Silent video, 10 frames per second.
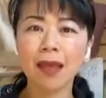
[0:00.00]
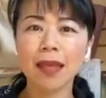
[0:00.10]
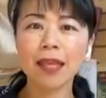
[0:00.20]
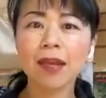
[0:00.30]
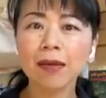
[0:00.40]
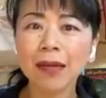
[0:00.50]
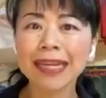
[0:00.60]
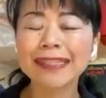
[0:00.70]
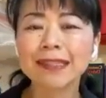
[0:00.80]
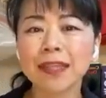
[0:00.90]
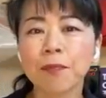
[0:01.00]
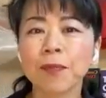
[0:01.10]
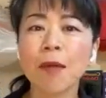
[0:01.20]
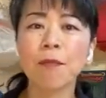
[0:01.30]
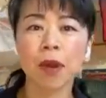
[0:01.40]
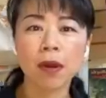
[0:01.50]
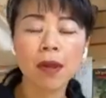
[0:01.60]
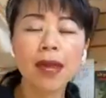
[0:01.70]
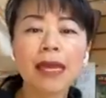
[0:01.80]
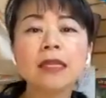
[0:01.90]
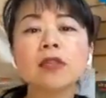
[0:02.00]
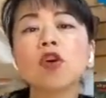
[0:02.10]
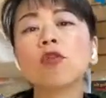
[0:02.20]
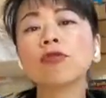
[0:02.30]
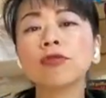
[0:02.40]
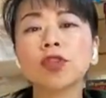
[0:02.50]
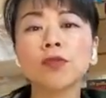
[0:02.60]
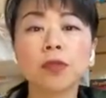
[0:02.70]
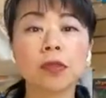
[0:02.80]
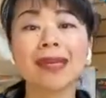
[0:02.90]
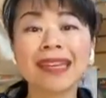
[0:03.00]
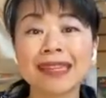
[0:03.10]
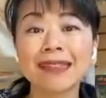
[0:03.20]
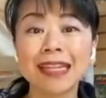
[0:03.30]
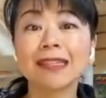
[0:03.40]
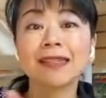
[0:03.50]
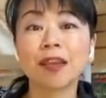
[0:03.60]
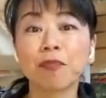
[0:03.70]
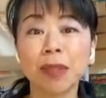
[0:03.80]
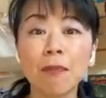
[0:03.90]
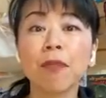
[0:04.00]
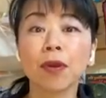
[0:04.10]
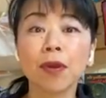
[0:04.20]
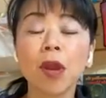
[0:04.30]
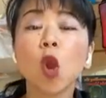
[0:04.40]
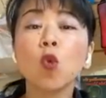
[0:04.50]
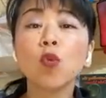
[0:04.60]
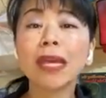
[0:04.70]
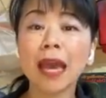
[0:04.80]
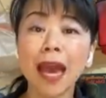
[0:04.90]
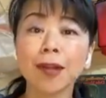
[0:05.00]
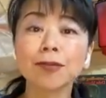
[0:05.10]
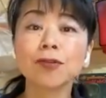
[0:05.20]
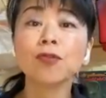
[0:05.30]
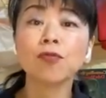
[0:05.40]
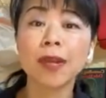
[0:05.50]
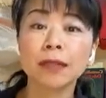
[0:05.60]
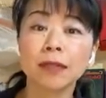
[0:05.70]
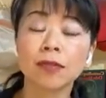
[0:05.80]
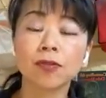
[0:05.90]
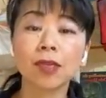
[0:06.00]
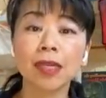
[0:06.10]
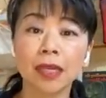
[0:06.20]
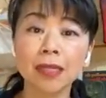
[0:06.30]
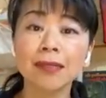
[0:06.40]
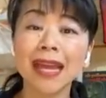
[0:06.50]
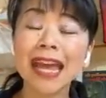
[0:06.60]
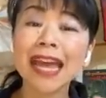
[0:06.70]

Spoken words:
Here is September. In order to put the kids in September, we had to register kids